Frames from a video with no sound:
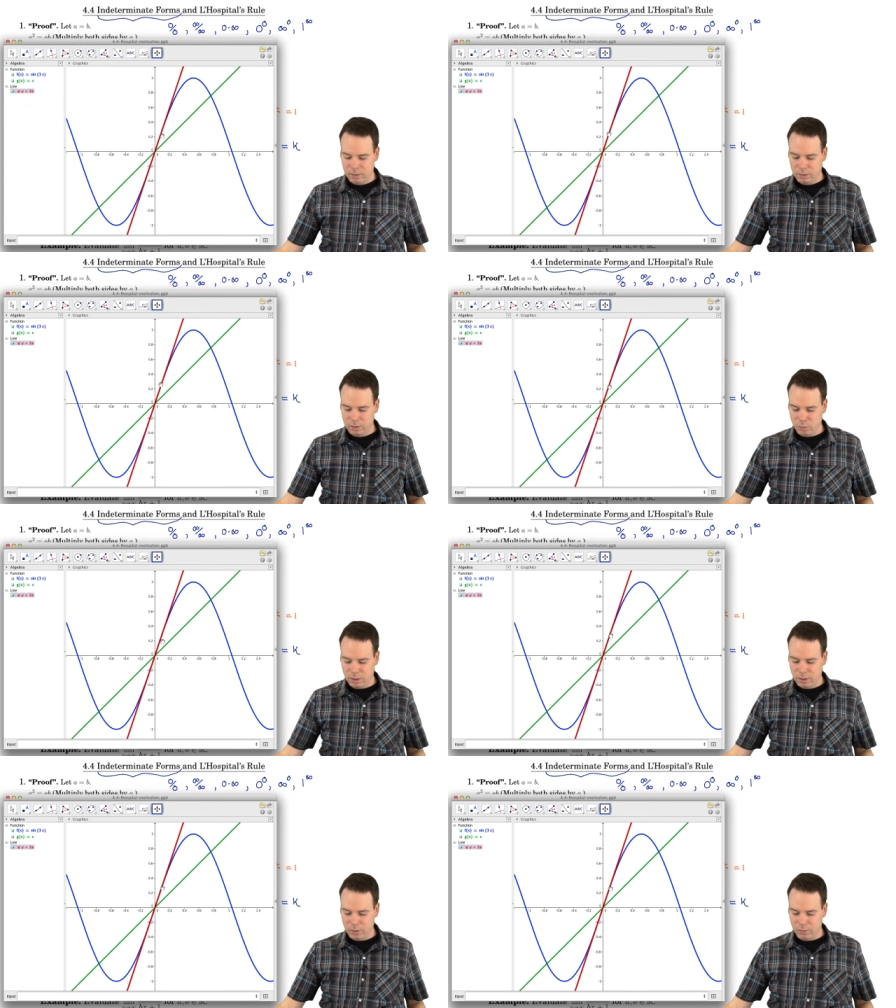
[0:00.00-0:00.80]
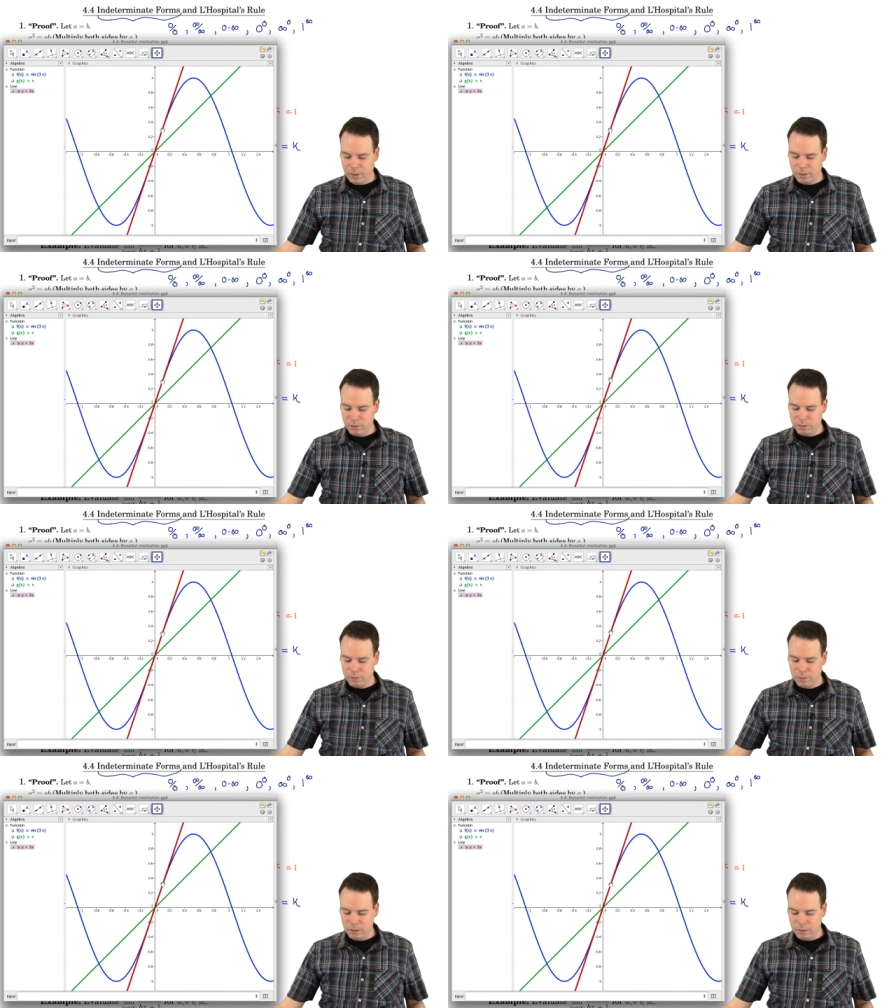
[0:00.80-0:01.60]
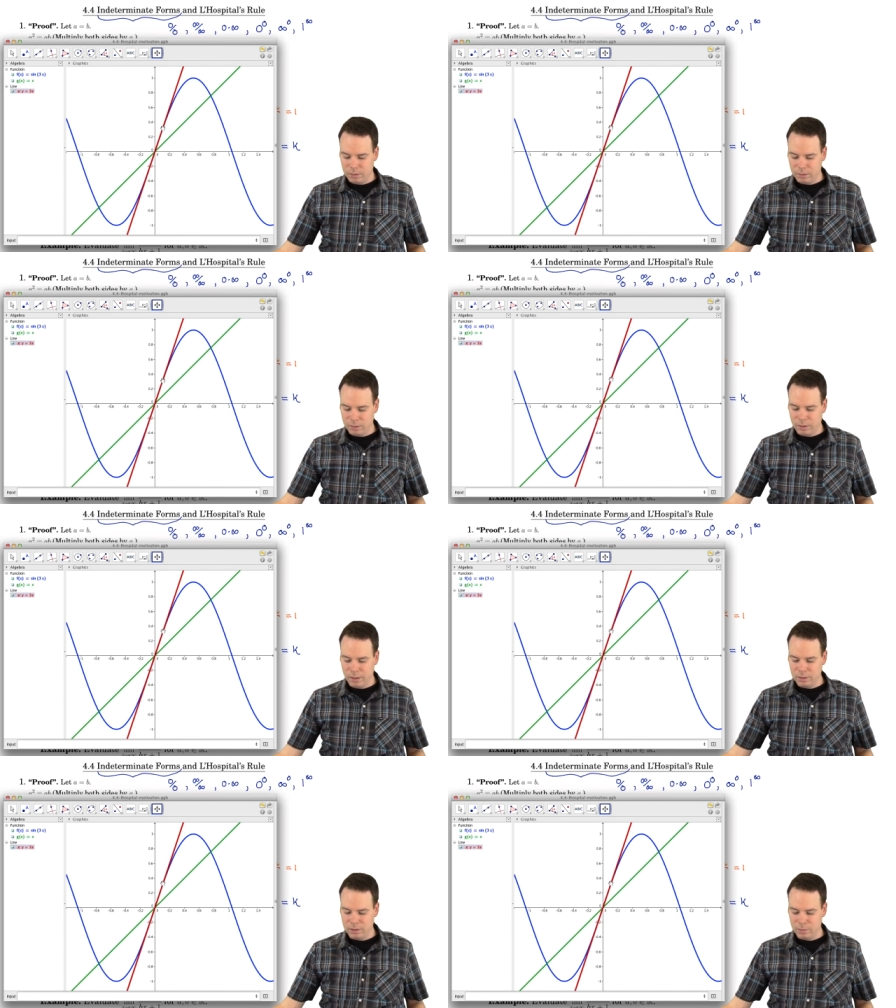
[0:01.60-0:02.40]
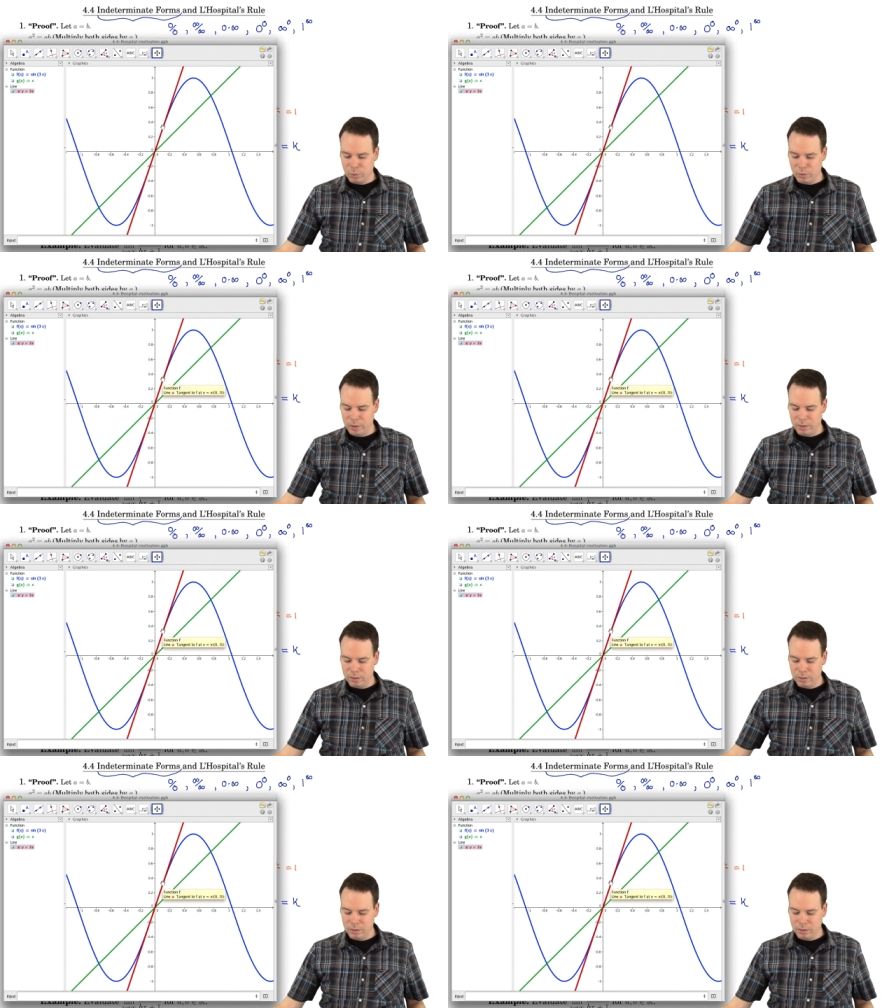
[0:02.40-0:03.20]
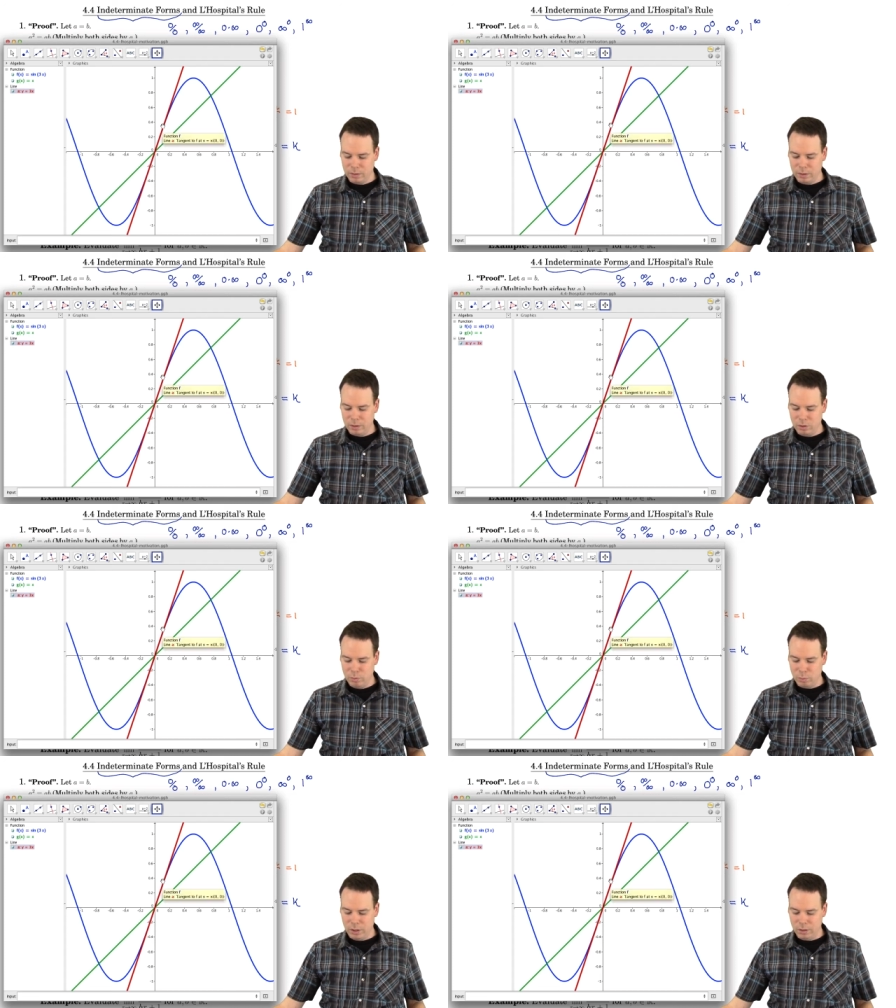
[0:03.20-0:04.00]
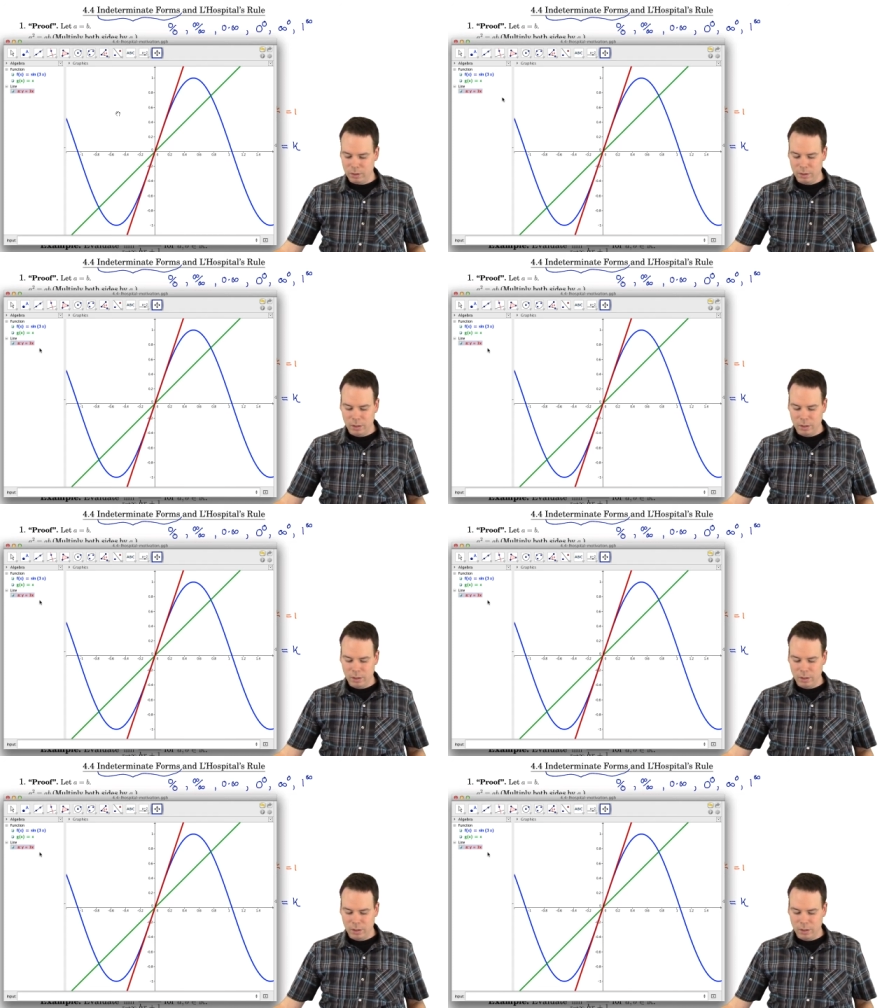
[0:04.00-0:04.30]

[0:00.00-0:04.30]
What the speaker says: to work out values of the heights of the point in the numerator.